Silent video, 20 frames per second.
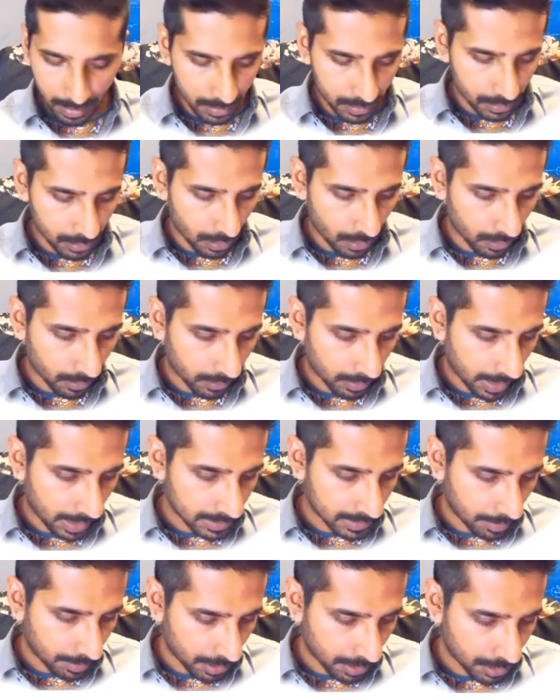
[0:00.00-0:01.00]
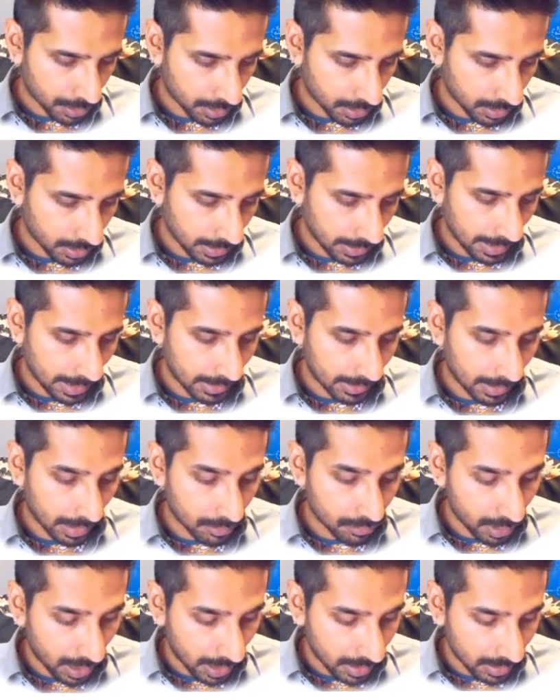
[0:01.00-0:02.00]
So as I mentioned, it can
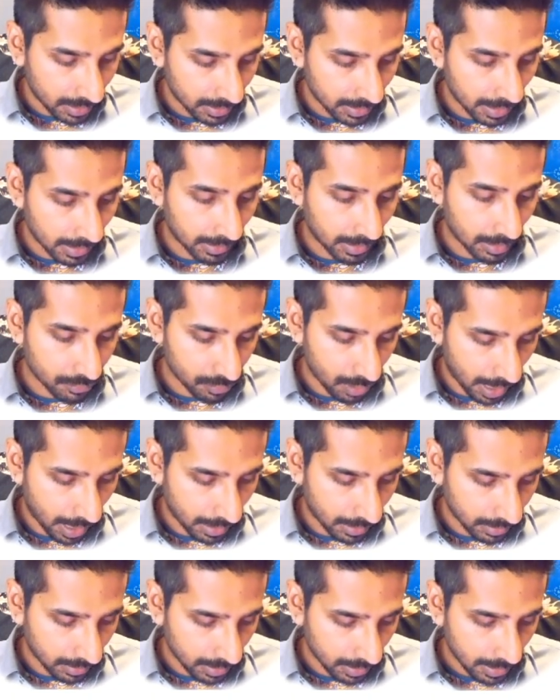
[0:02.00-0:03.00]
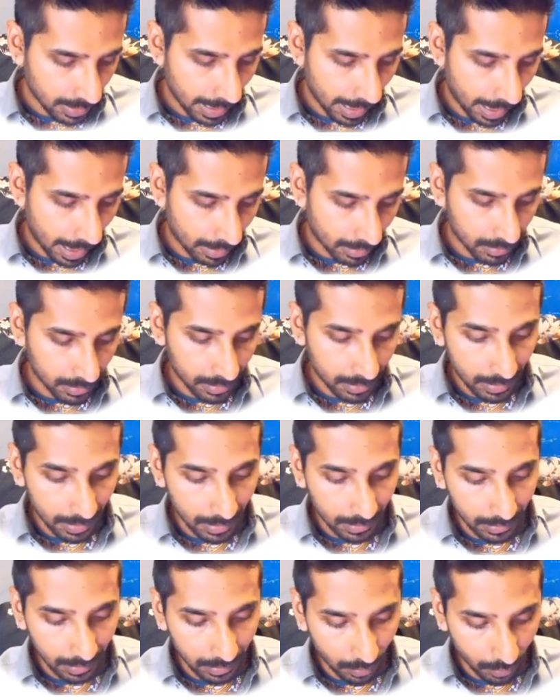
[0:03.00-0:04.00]
read, it can write, and it
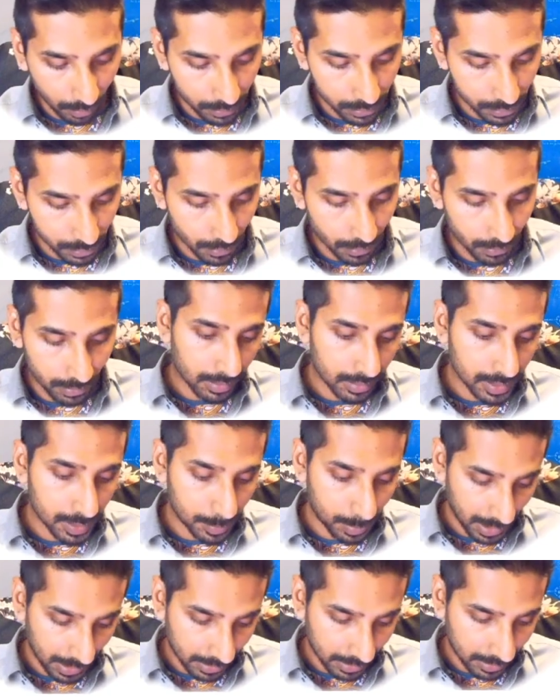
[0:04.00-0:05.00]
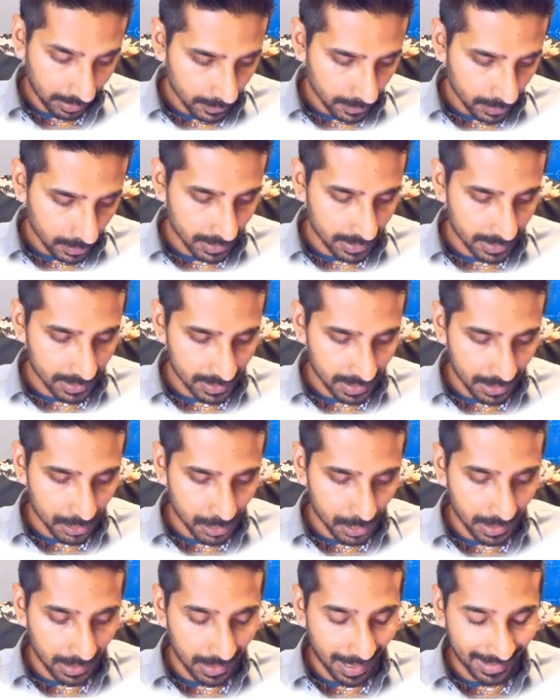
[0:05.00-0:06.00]
can also speak. So it's
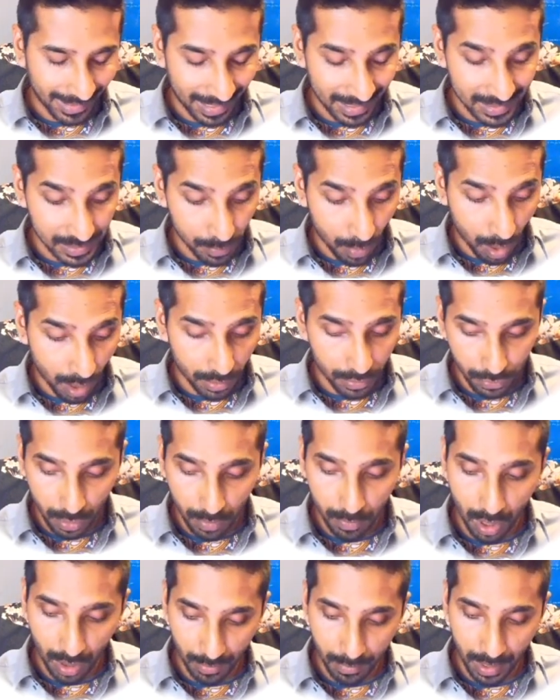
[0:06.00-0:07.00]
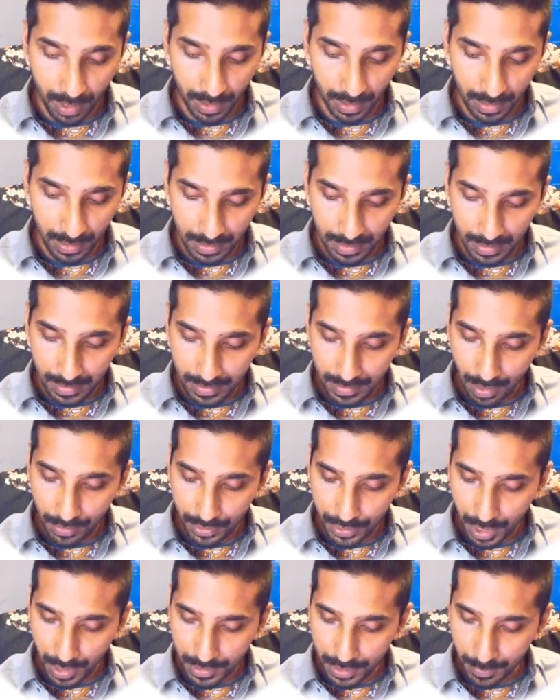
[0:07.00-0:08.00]
essentially like a smart robot buddy. Now,
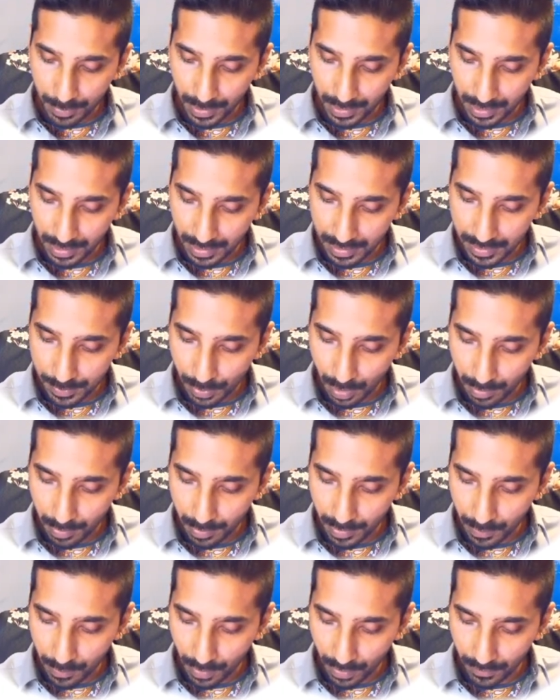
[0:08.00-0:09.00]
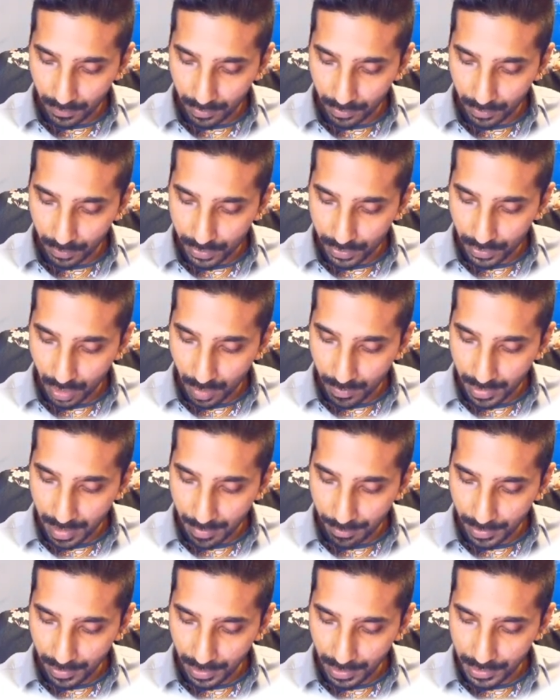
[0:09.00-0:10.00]
ChatGPT is probably one of the most common
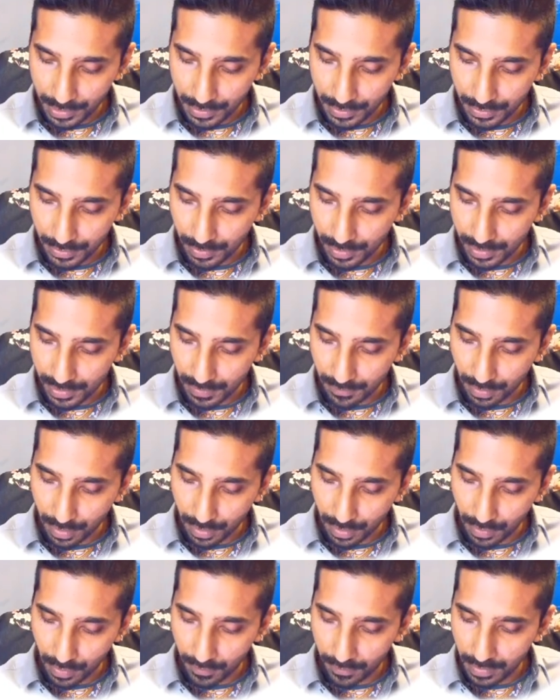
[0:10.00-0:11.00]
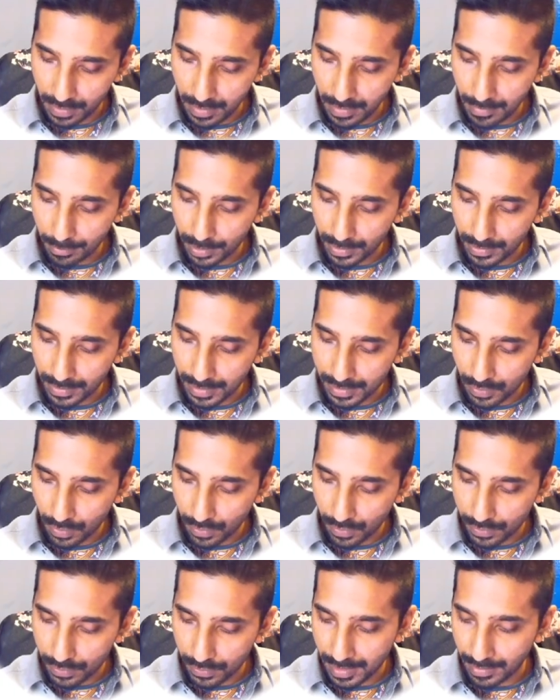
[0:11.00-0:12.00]
applications you must have heard of, but there's
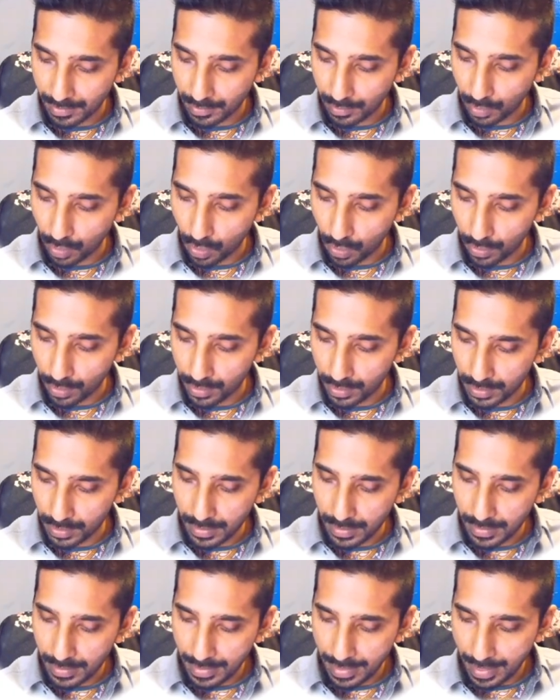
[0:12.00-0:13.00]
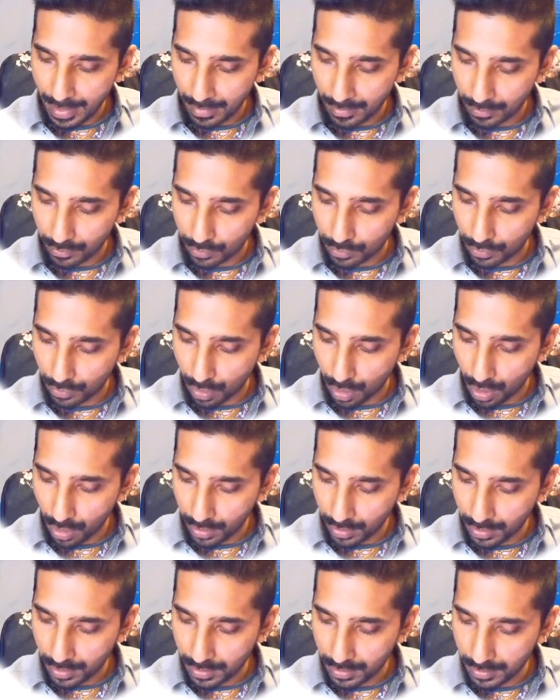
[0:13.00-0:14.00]
also Claude and
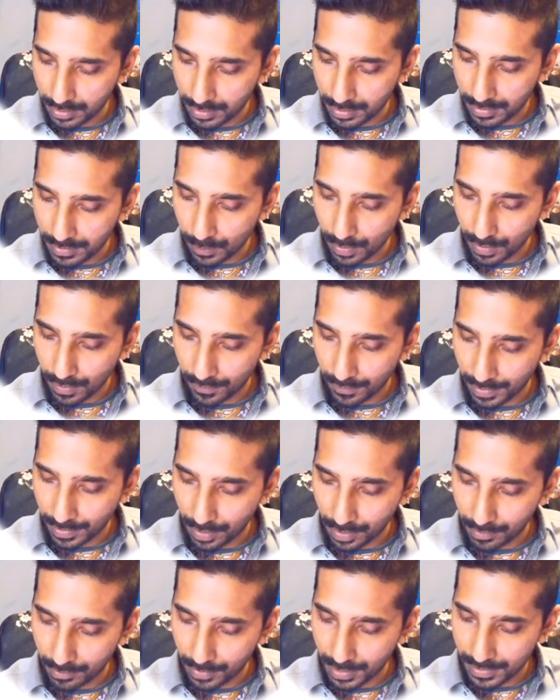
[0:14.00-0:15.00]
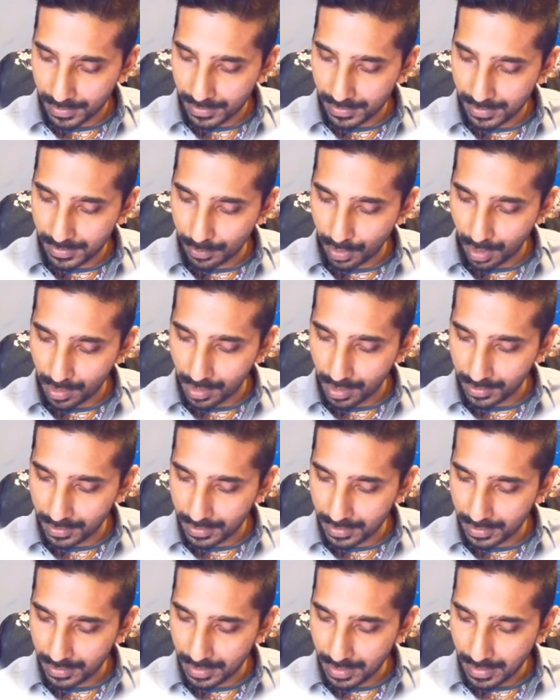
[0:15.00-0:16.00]
Grok, one of Elon Musk's products.